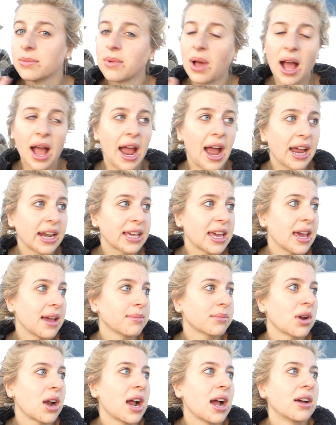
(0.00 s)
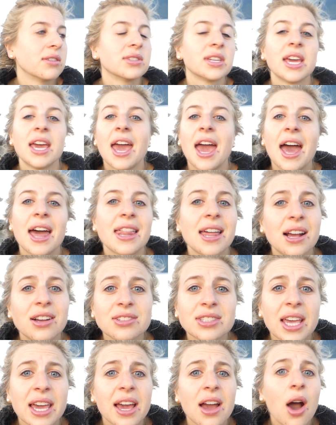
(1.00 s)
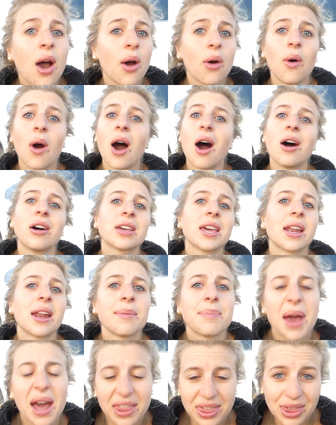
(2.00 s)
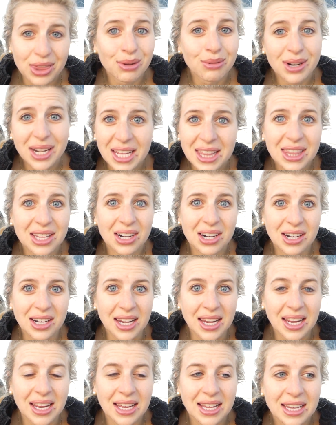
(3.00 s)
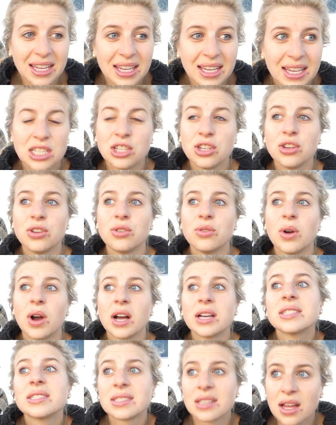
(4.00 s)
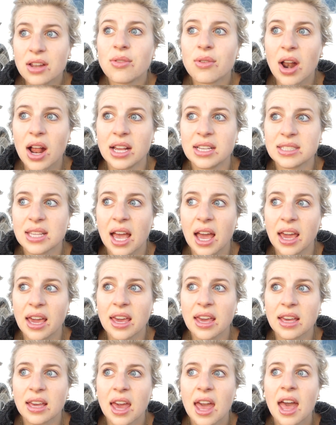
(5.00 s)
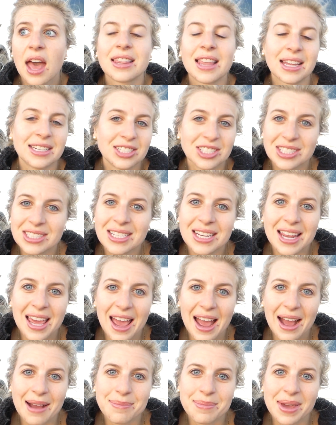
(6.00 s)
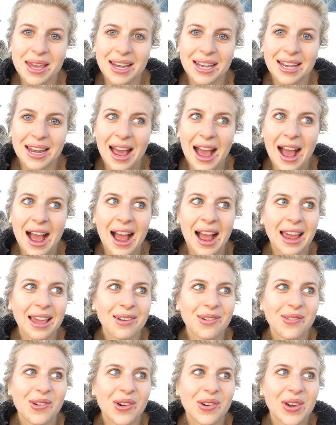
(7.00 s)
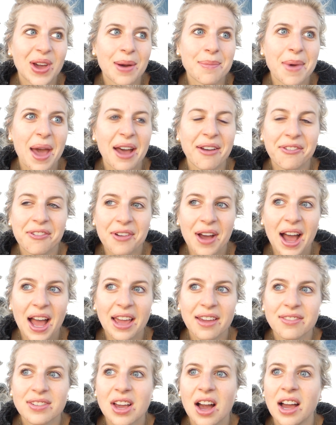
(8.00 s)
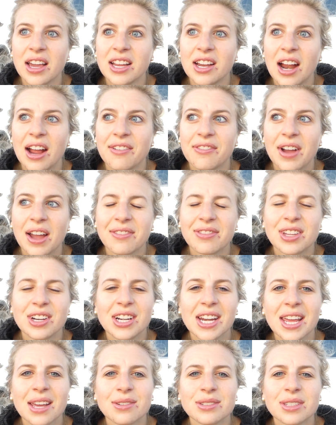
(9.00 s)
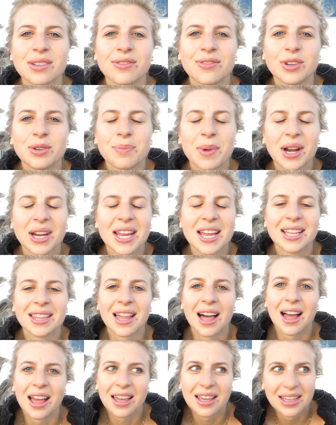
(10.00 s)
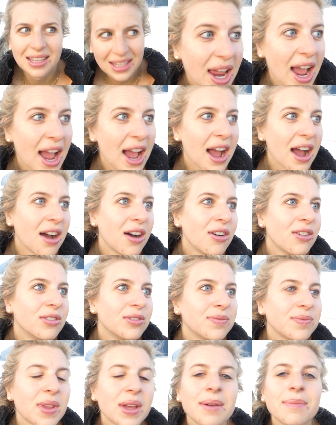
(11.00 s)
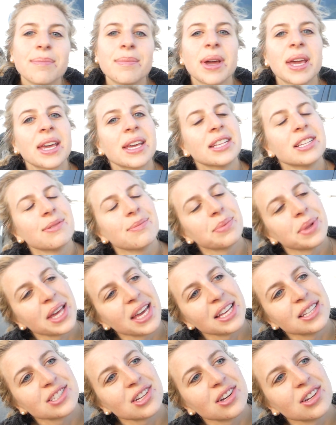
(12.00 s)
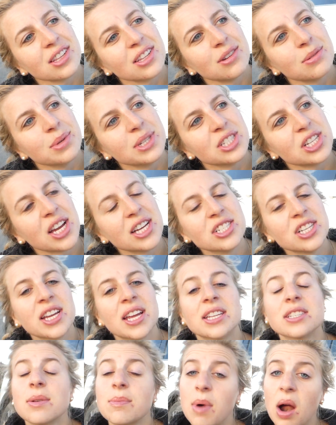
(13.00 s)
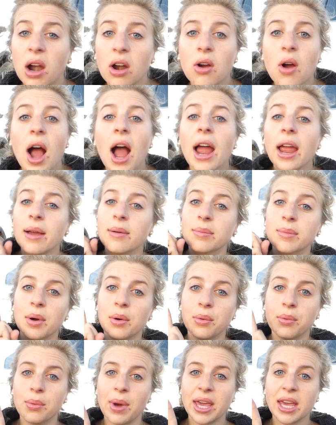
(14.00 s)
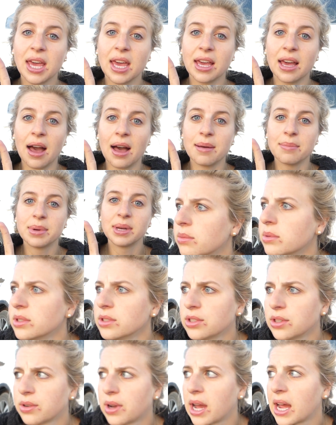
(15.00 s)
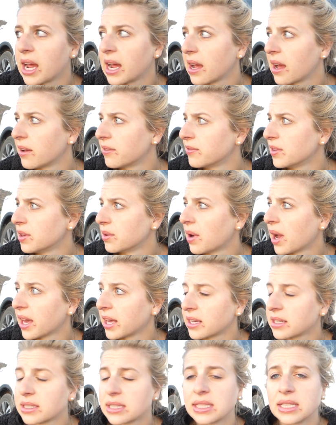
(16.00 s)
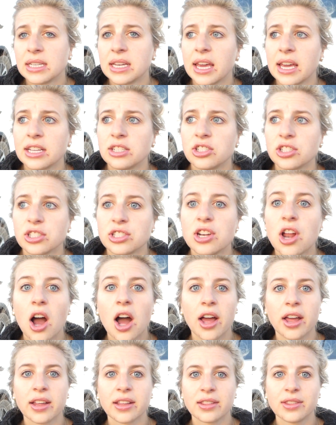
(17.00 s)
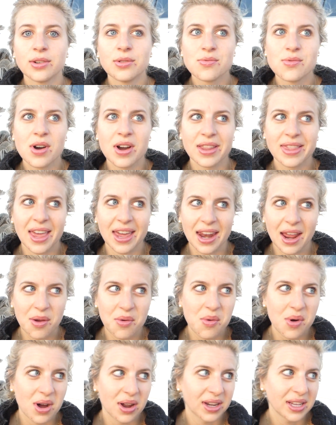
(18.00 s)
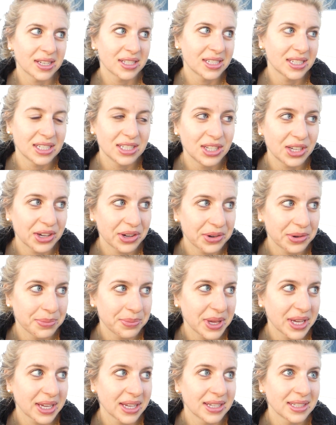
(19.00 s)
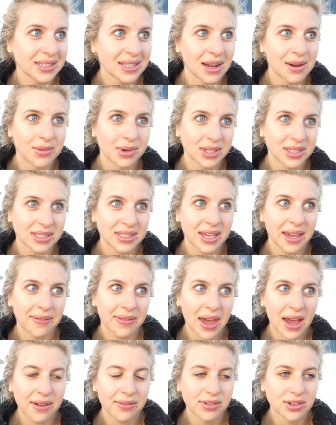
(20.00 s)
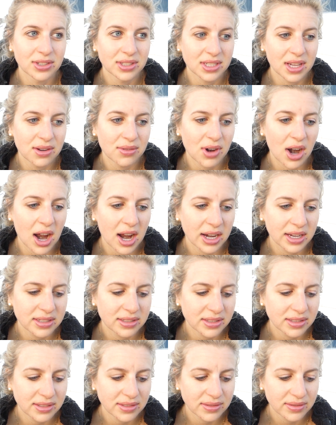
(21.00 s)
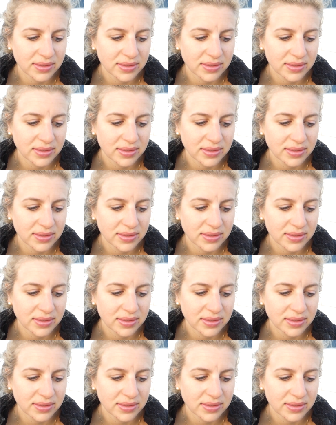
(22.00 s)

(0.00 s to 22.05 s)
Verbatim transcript: I had a campground and then I was like, oh, I'll get up at 3.30 to do a sunrise hike. That just didn't happen. I woke up at 5, got here at 5.30. It was a full parking lot. Now my plans are a little bit changing and tomorrow I am waking up. We'll do a, a few hikes today, just not the one that I wanted to do because I want to save that for sunrise.